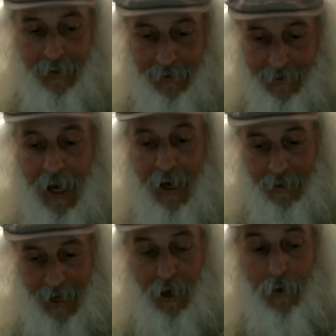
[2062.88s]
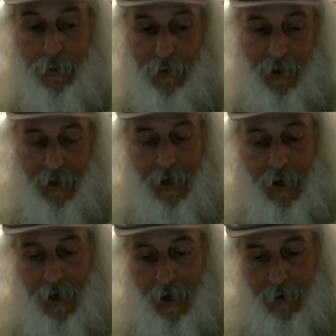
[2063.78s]
yeah, health,
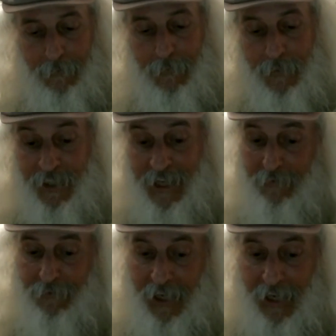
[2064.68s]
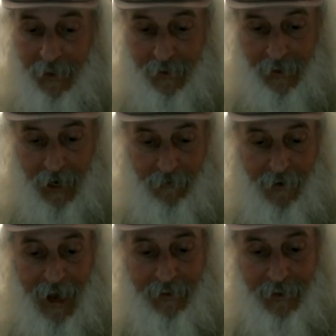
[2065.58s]
um, safety. I've had